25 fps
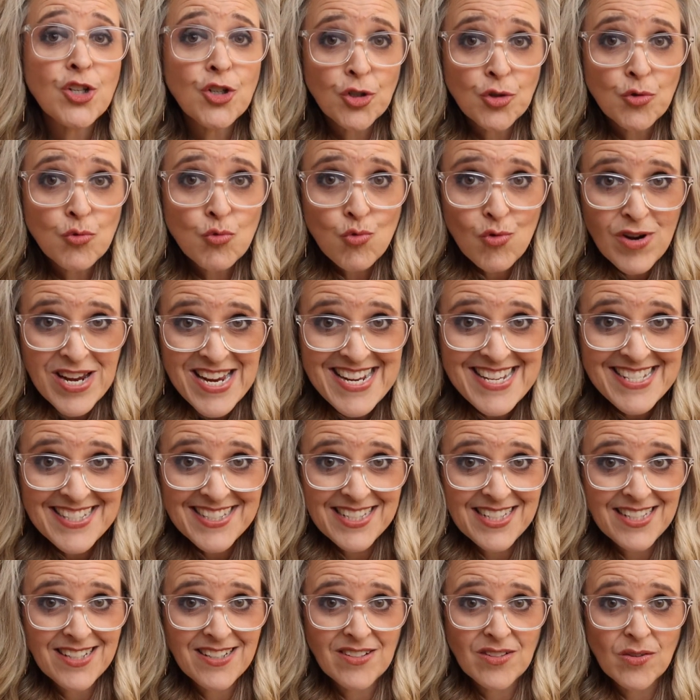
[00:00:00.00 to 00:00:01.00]
good
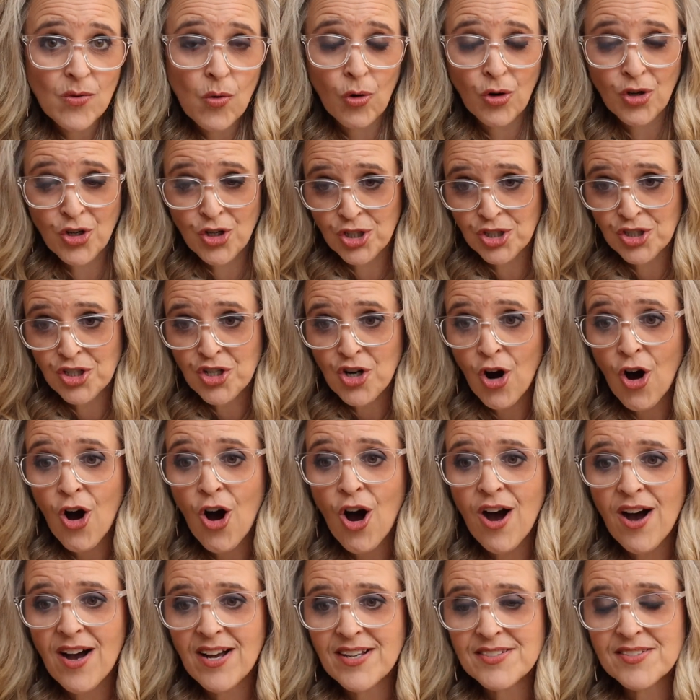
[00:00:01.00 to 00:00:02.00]
reason or good
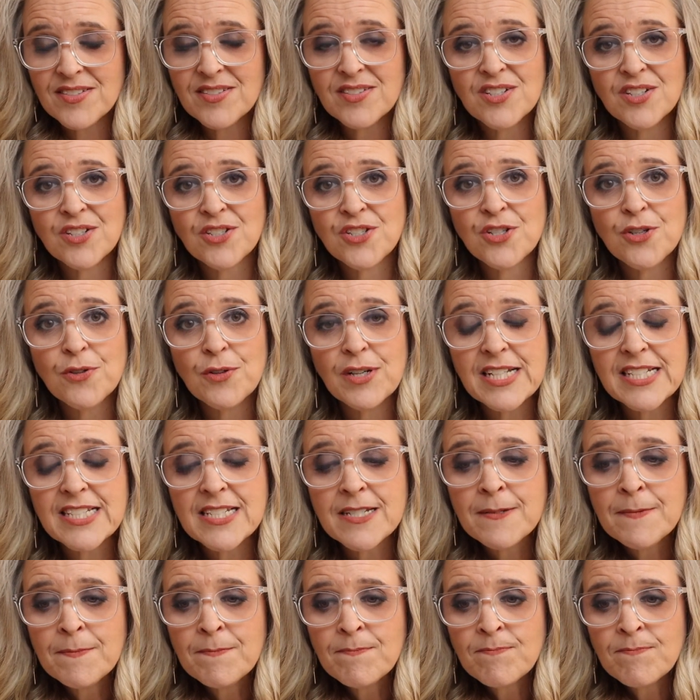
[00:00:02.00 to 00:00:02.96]
cause to do it.